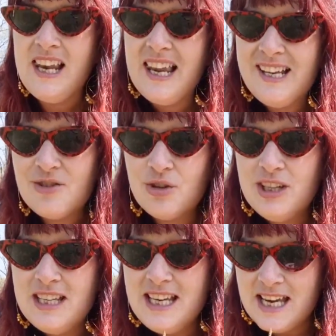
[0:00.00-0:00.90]
Later on
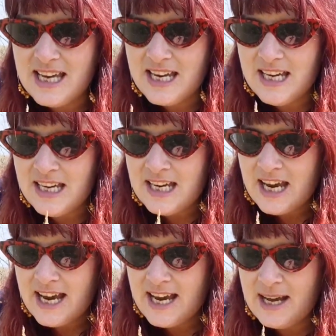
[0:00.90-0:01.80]
in the year,
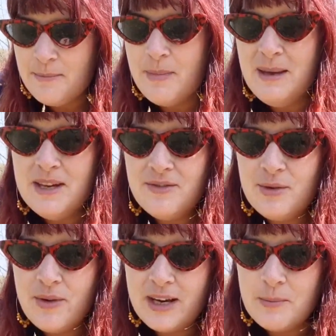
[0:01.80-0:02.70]
maybe if
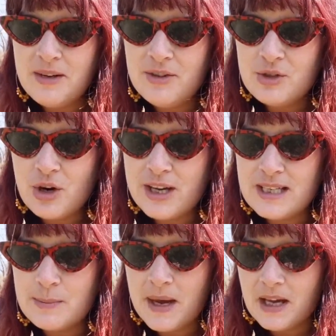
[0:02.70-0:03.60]
we've had a bit of a dry
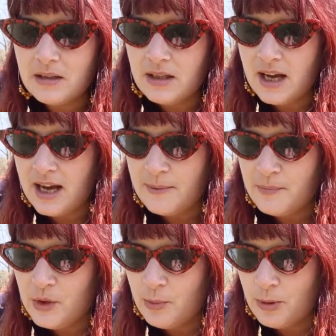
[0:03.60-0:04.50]
spell,
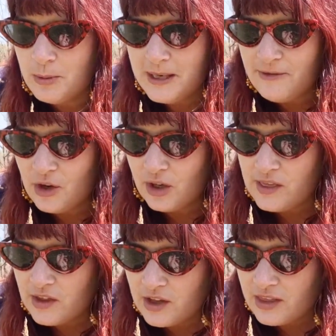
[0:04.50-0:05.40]
you'll probably
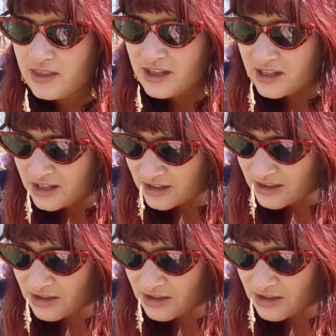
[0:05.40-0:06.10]
find that the